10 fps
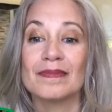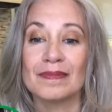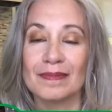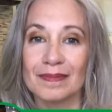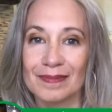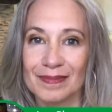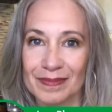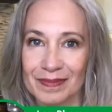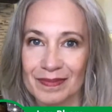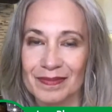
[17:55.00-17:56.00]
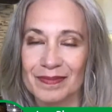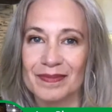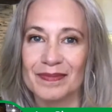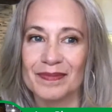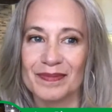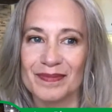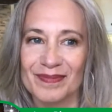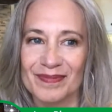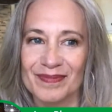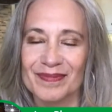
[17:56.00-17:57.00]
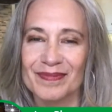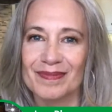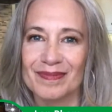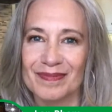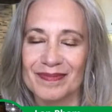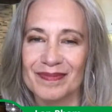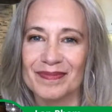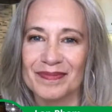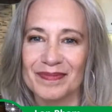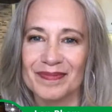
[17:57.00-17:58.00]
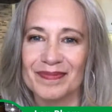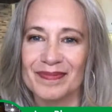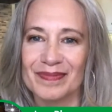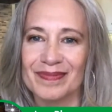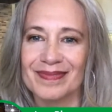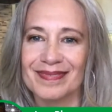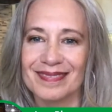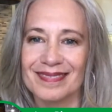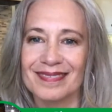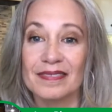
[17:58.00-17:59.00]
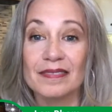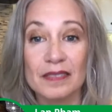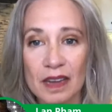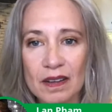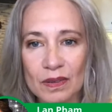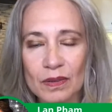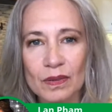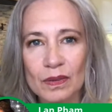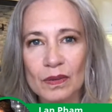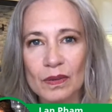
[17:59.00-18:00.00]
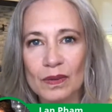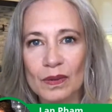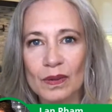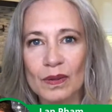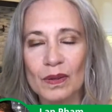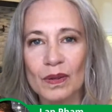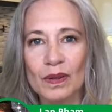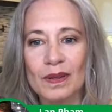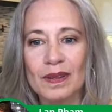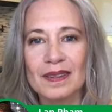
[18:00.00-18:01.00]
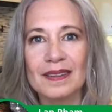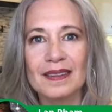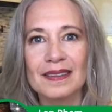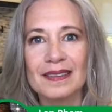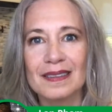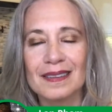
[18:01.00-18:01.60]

(not speaking)